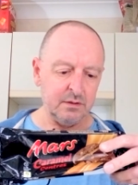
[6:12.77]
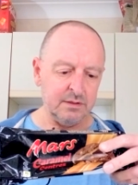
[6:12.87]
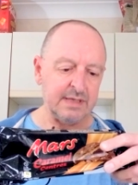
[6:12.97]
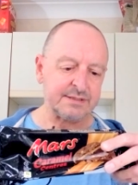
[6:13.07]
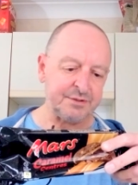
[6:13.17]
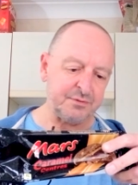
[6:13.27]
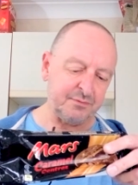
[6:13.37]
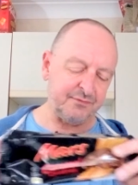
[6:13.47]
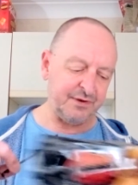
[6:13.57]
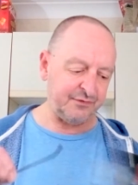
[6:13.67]
Yes,
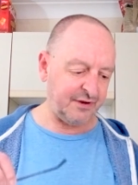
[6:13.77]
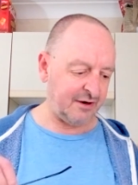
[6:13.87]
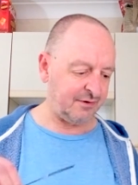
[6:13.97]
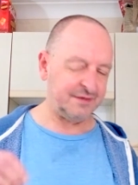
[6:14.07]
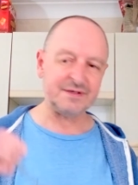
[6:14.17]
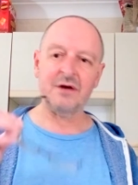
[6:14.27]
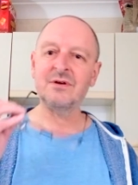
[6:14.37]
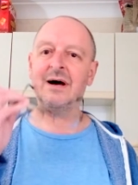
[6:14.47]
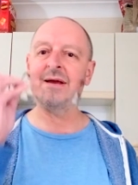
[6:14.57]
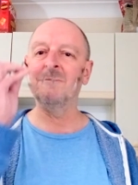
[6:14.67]
suitable for vegetarians.
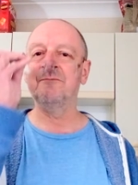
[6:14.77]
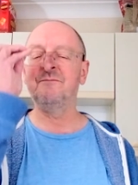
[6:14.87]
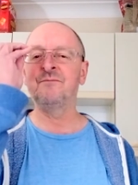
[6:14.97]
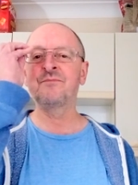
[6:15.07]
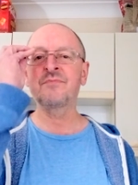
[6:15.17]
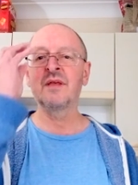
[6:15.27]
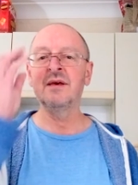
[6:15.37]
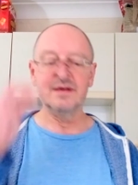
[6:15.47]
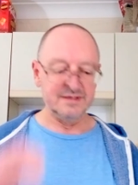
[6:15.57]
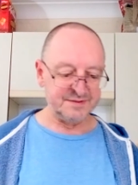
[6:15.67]
Okay.
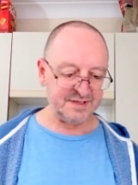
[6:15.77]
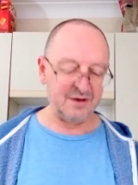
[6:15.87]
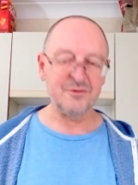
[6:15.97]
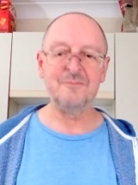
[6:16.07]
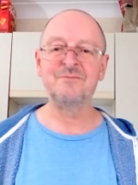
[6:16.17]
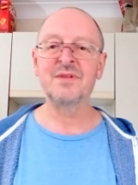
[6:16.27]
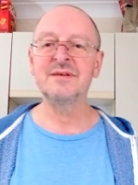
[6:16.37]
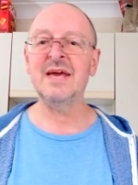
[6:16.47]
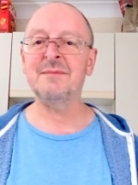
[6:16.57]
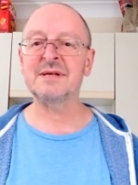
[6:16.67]
So,
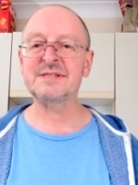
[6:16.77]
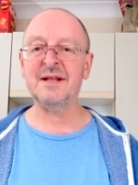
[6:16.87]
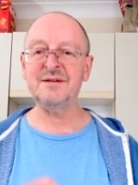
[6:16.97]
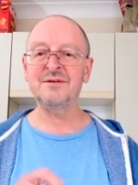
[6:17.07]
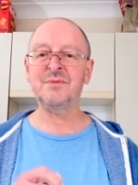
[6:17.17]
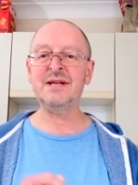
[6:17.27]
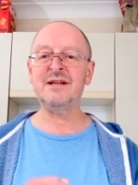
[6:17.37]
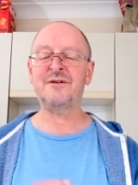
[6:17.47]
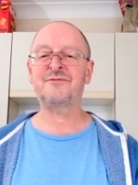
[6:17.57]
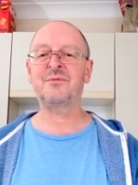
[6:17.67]
yeah, my son, when he
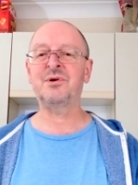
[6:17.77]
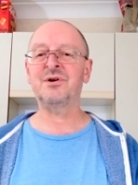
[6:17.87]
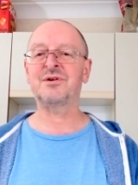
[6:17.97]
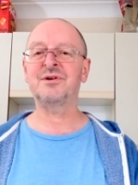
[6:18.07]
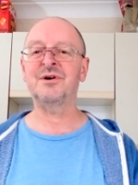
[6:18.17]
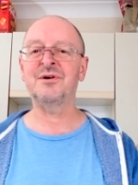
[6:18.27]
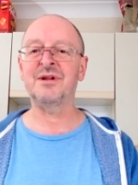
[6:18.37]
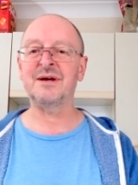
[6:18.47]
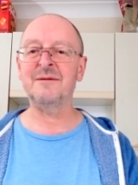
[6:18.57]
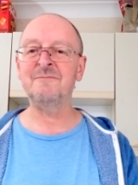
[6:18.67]
left for work
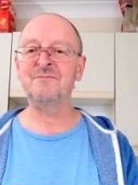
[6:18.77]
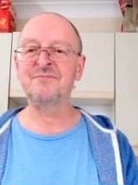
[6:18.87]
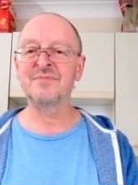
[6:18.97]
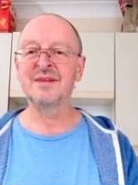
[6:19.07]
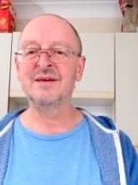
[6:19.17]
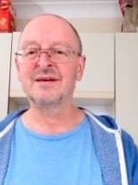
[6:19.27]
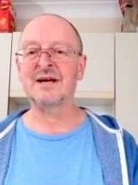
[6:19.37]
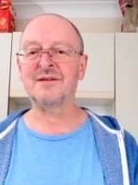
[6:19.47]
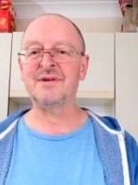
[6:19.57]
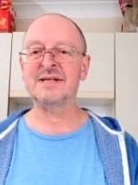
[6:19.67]
earlier, a
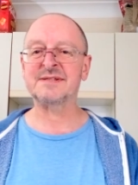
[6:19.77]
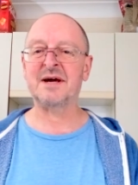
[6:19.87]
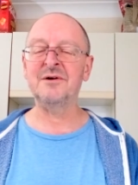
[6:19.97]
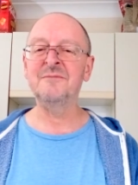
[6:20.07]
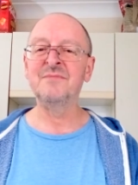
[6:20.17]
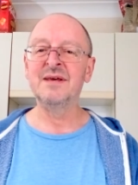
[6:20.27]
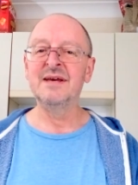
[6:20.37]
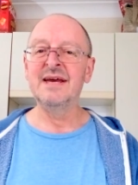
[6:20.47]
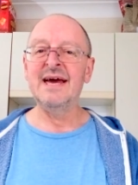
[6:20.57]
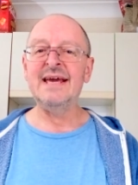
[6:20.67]
couple of hours ago,
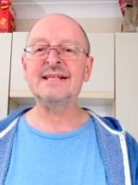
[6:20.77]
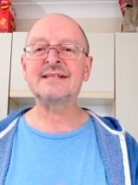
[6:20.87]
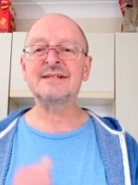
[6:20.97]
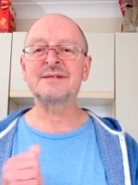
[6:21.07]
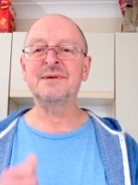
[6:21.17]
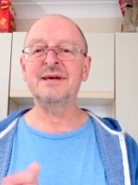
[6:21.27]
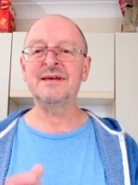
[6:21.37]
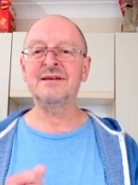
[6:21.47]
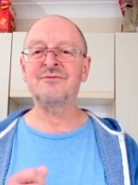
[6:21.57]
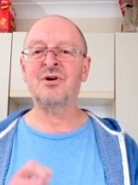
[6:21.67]
he said to
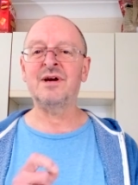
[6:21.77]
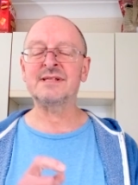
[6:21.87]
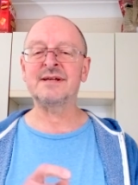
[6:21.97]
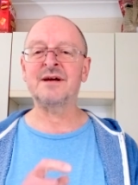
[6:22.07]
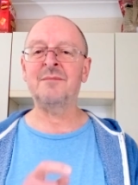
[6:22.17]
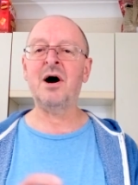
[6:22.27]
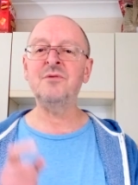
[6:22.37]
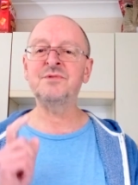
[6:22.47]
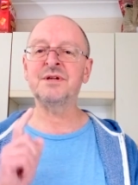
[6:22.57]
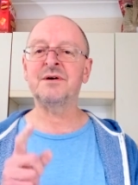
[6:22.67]
me, right, he said, I'm
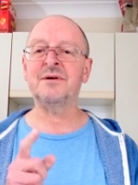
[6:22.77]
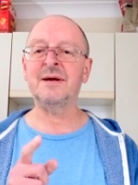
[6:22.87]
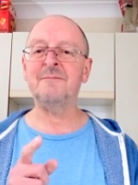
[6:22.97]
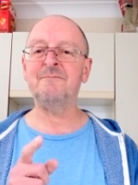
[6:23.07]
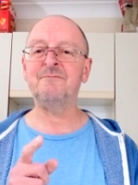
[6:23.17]
home tonight.